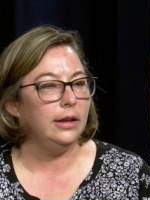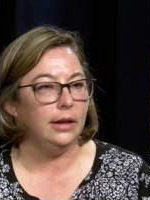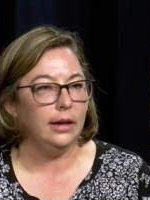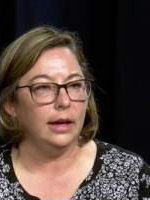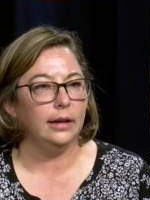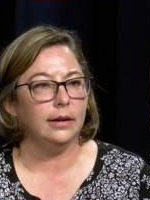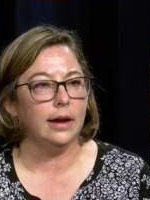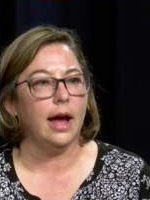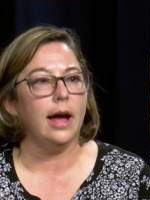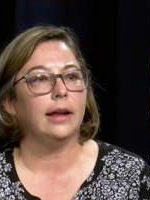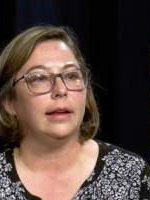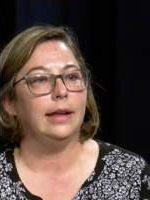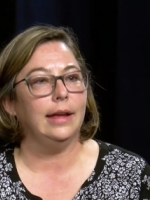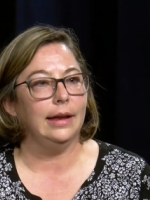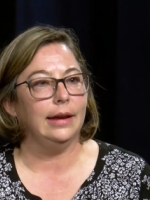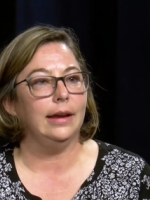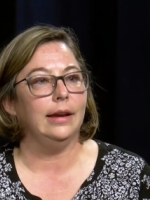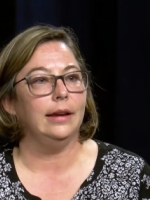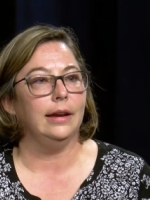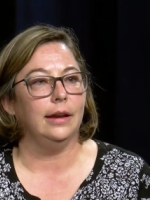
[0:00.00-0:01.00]
and not
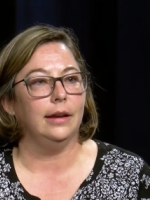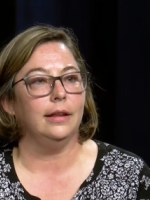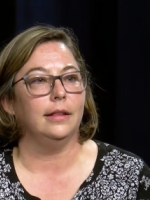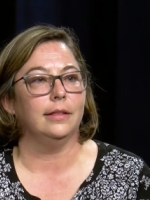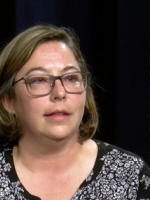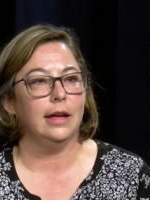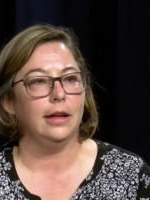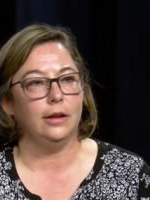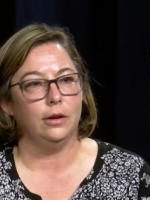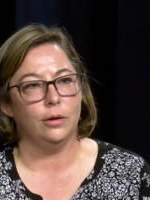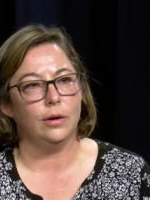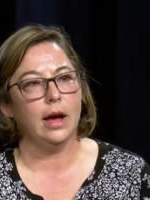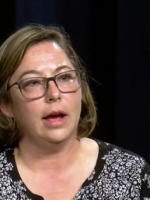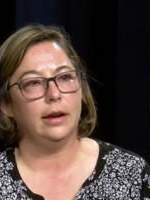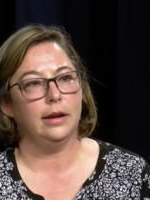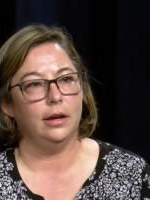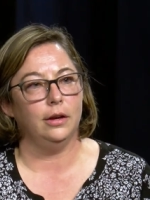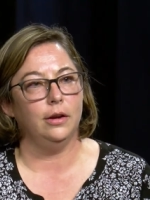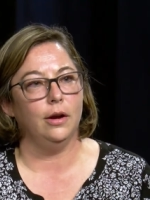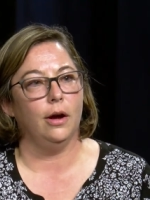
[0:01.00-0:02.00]
getting anything, you
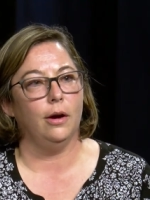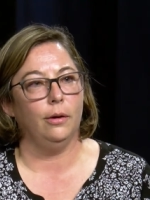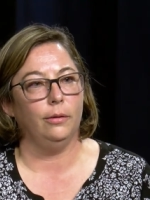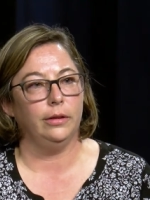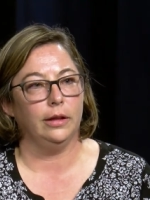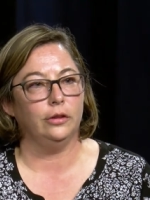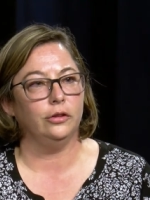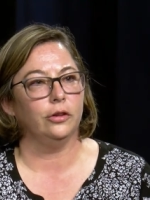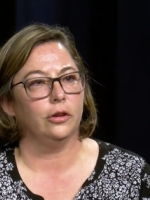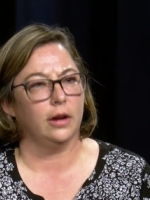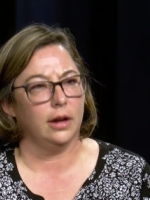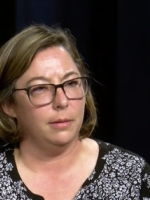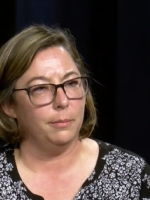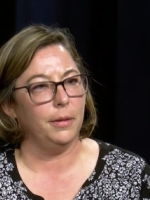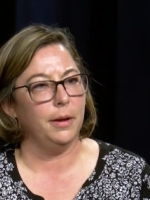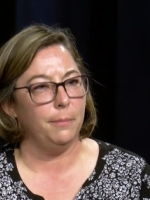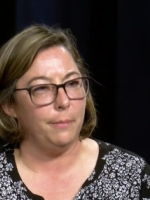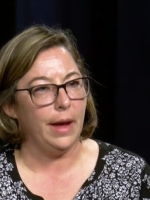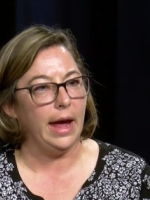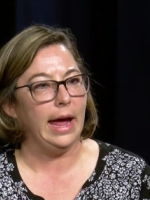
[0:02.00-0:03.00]
kind of know that you're going to
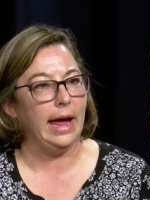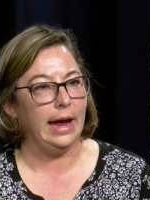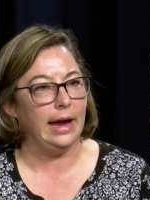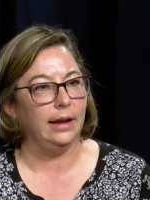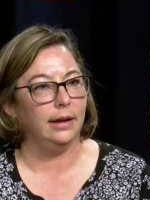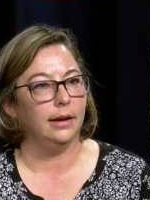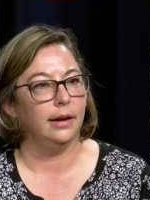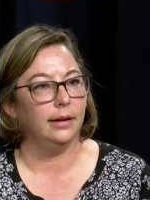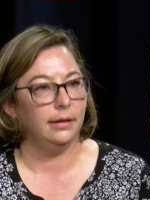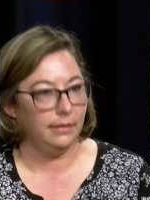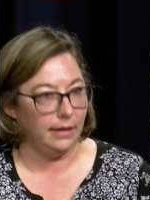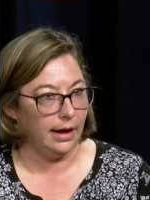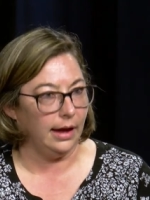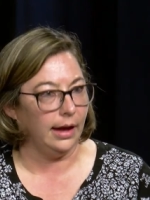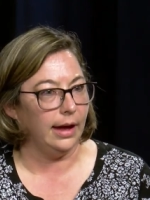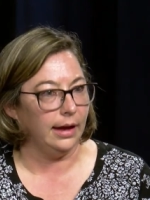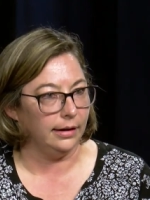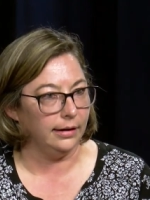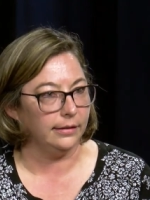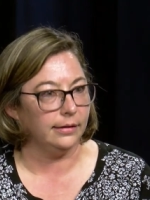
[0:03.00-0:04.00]
be paid
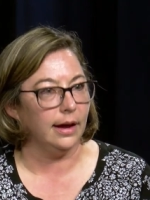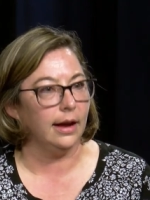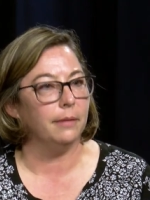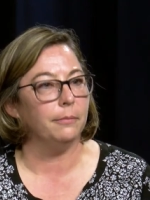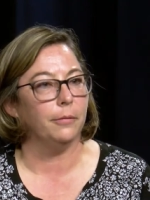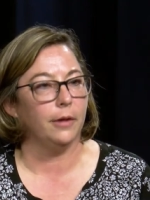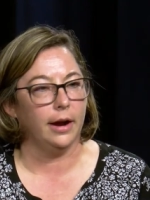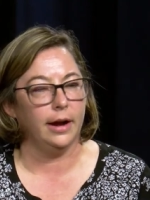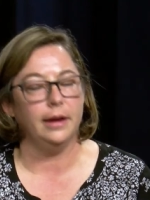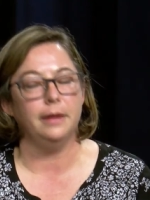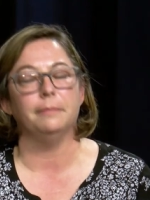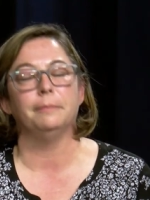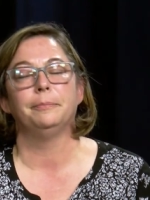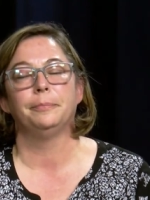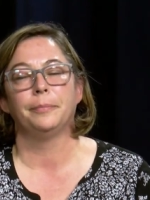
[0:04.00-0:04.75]
ahead of time, right?